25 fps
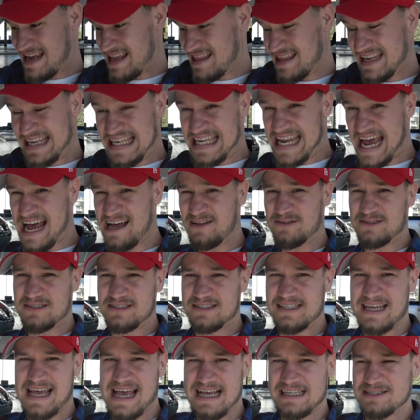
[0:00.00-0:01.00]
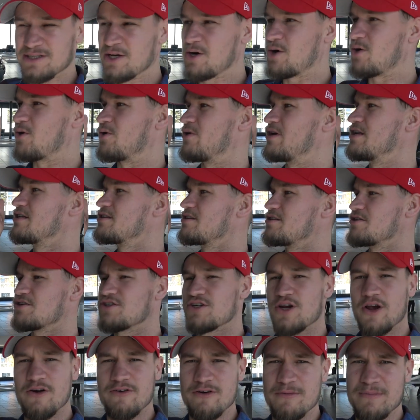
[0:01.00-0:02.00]
either downstairs or into the
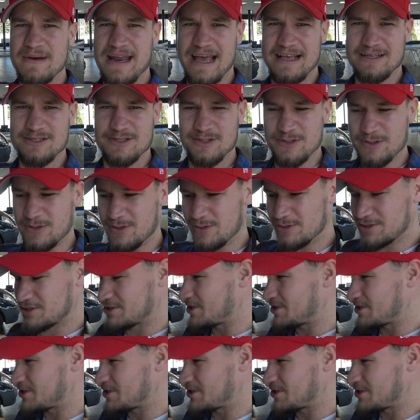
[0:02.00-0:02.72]
showroom next door.